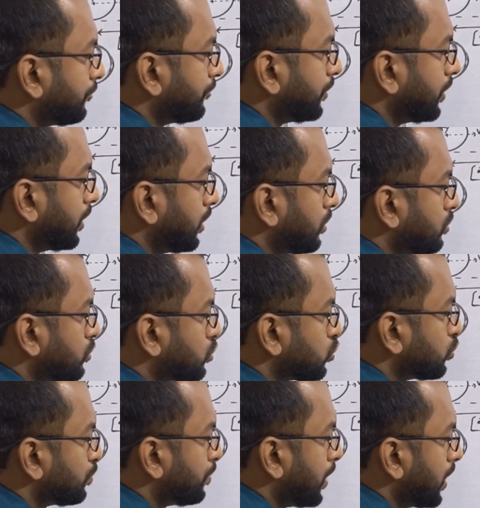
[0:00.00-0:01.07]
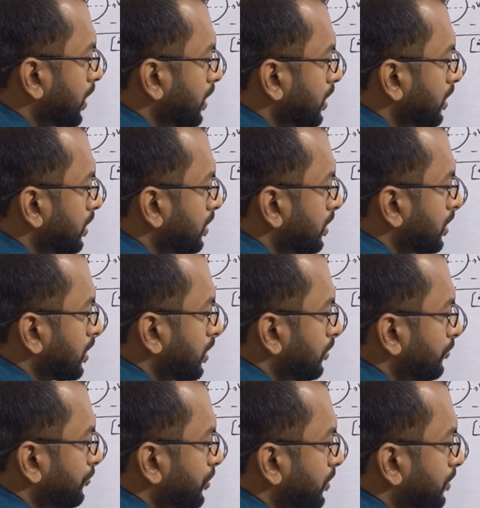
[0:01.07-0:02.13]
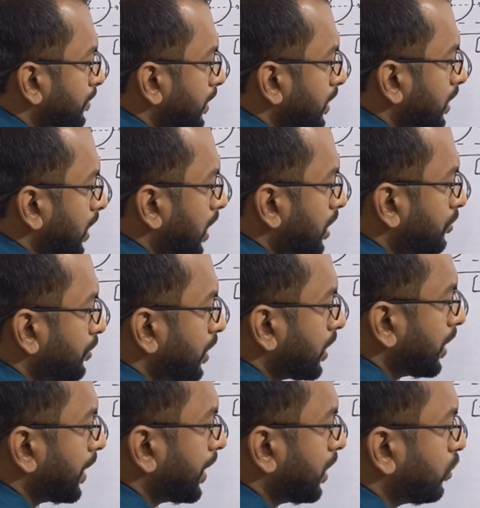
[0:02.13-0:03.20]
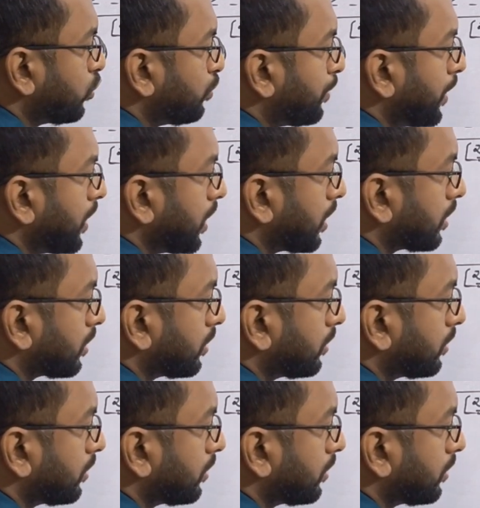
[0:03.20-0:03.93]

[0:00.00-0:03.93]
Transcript: v into 2 pi, v by r, we are getting 2 pi r.